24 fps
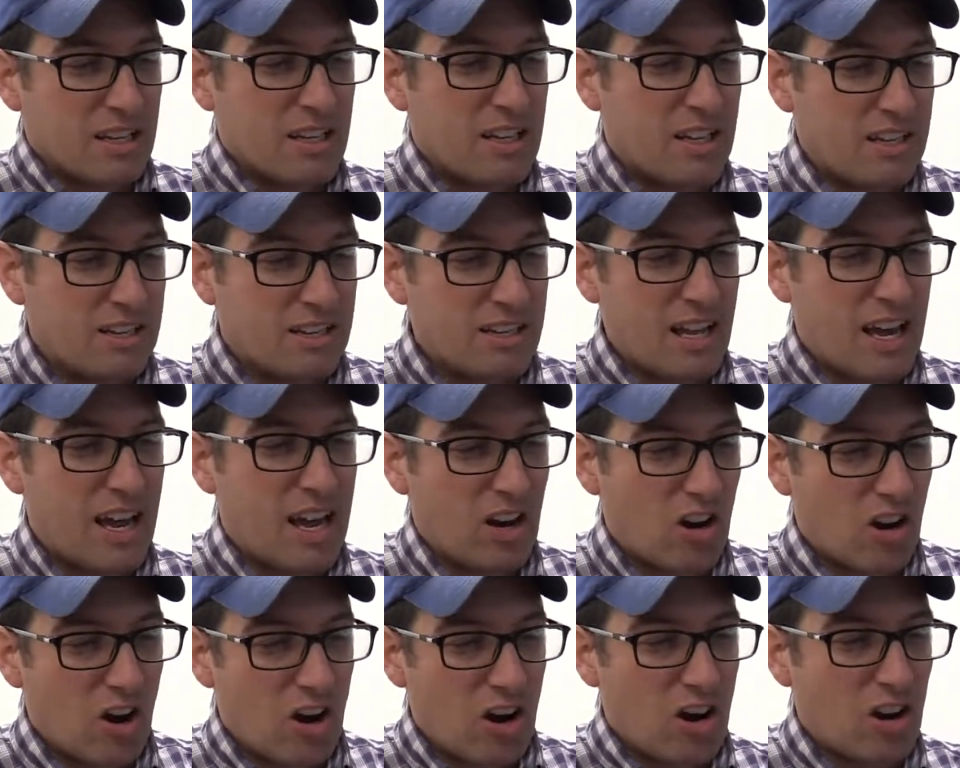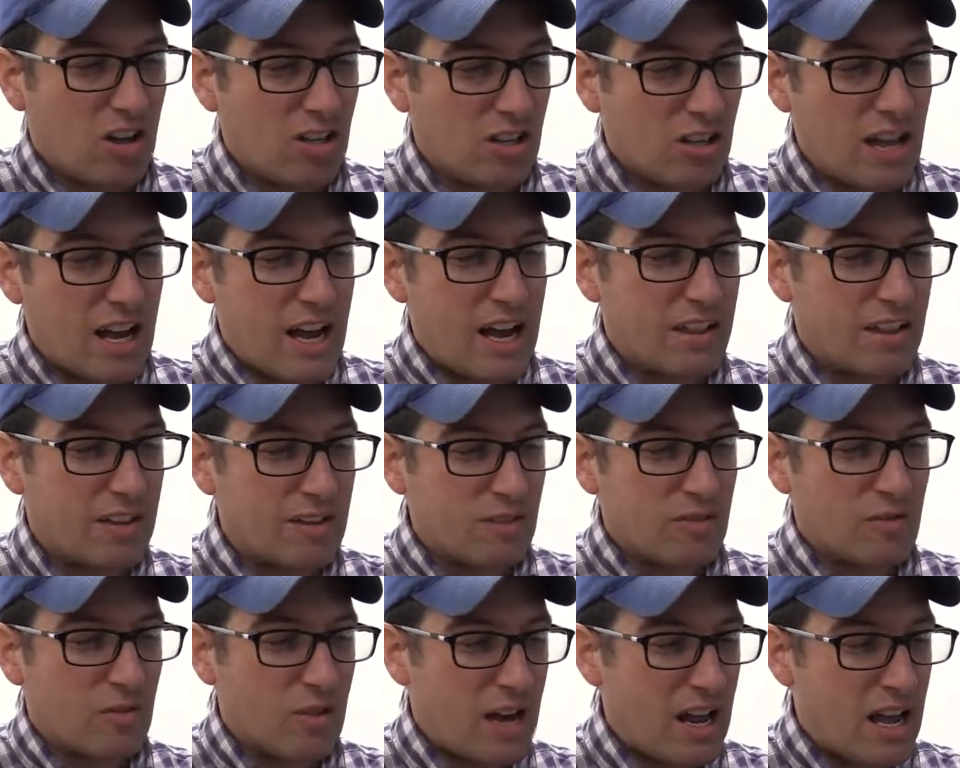Get that all
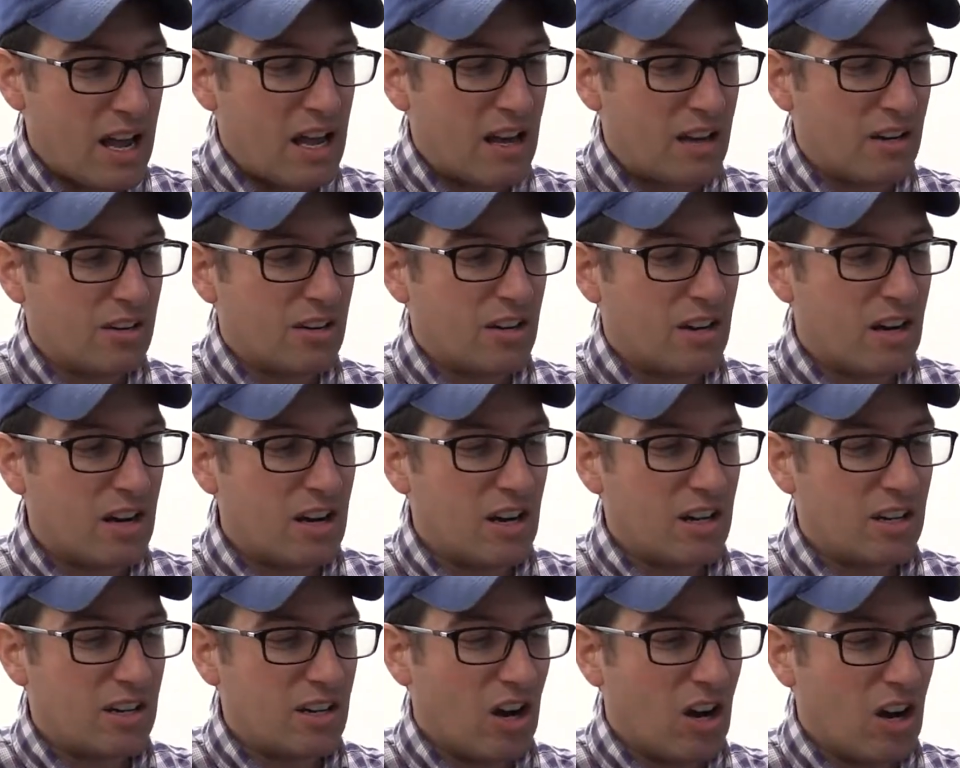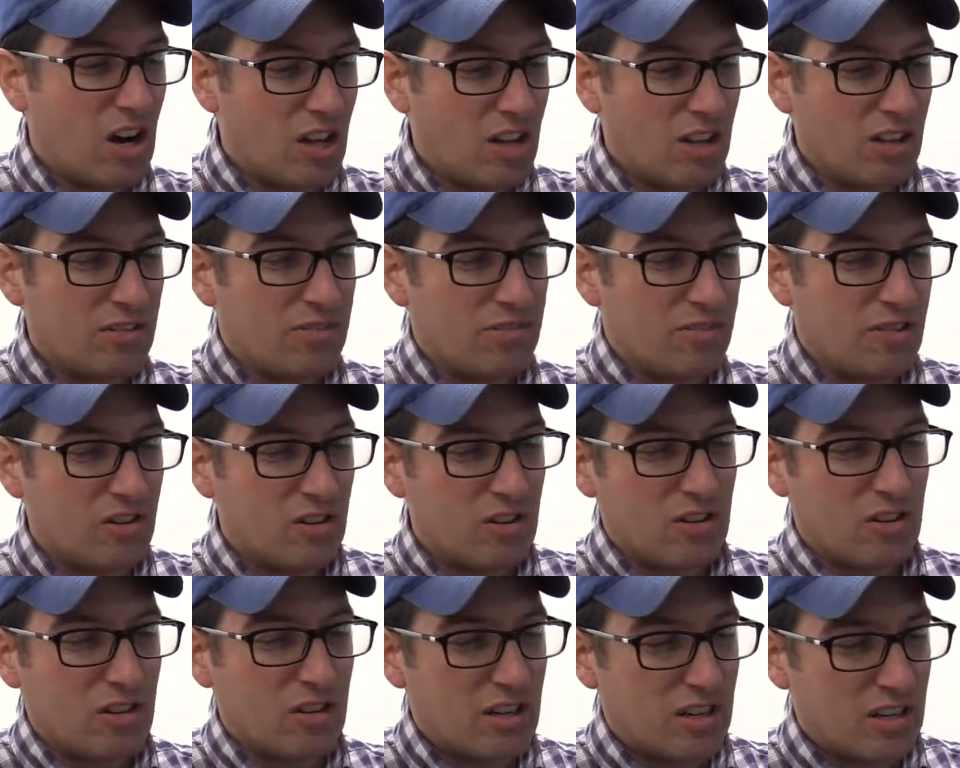lathered around on all of
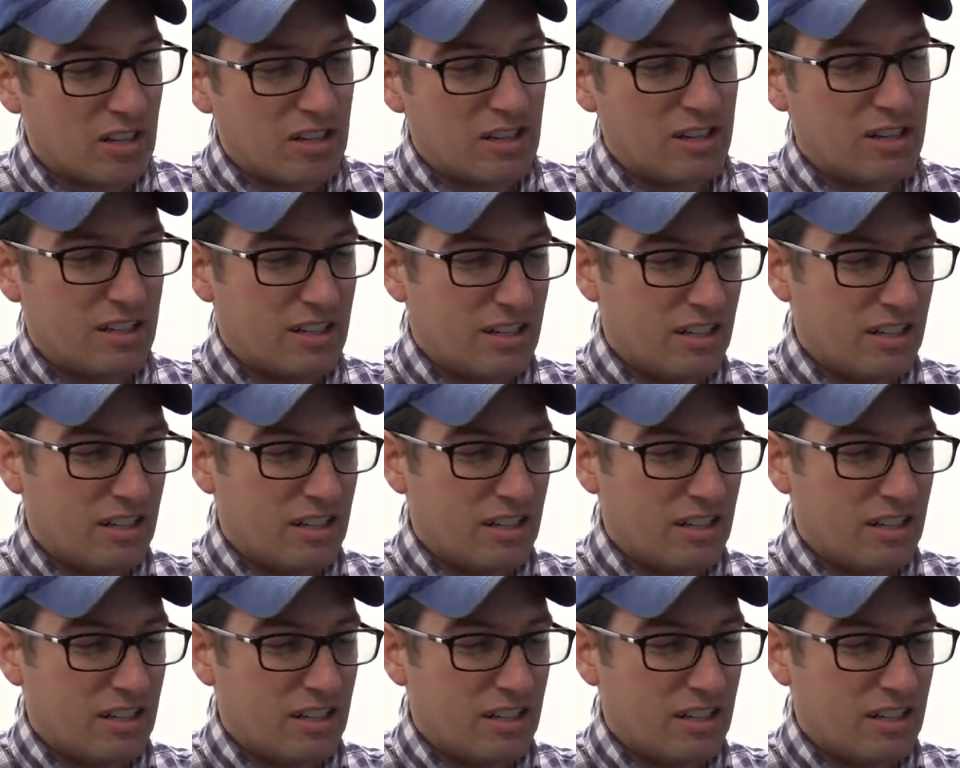your,